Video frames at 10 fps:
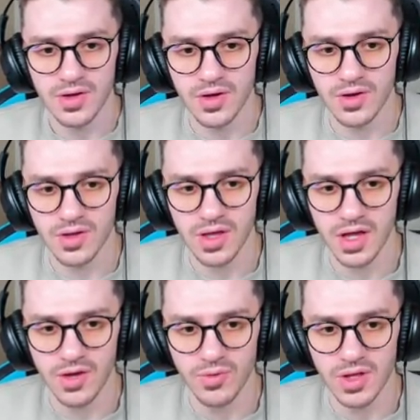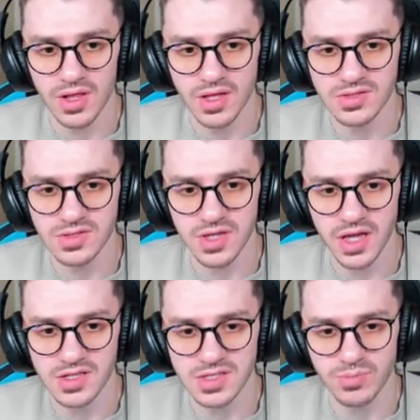Okay, well, let's
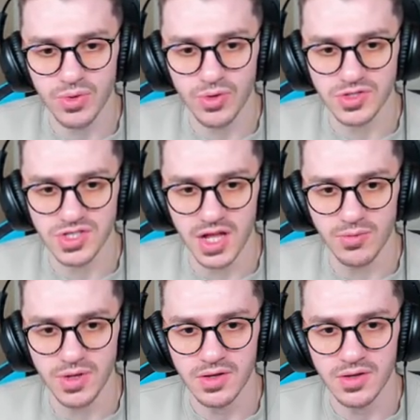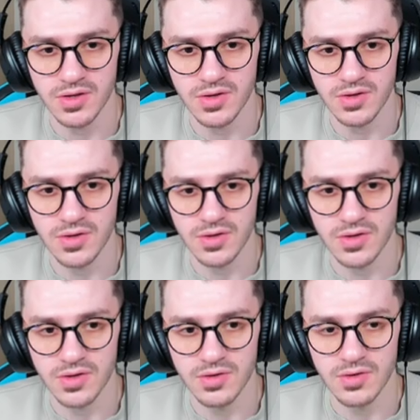explore, shall we?
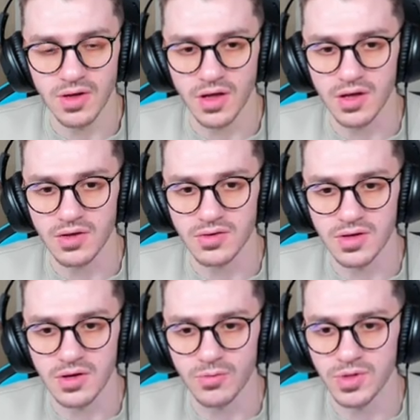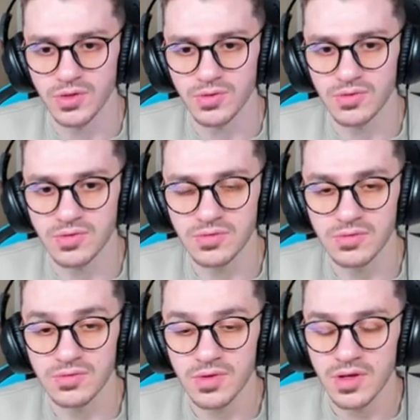Ah, a window.
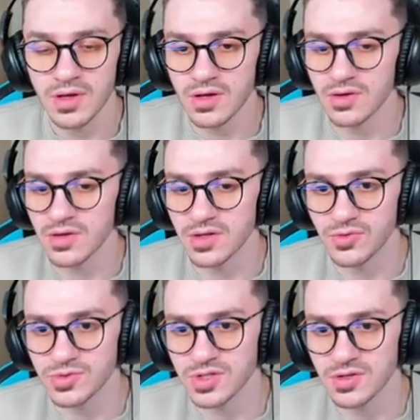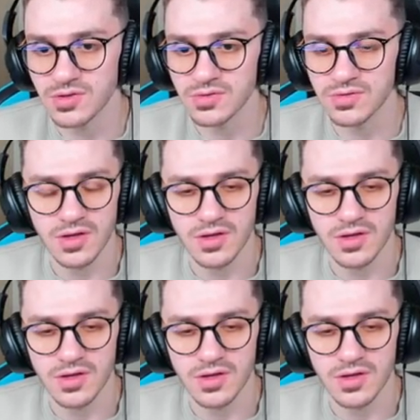Ah, interesting.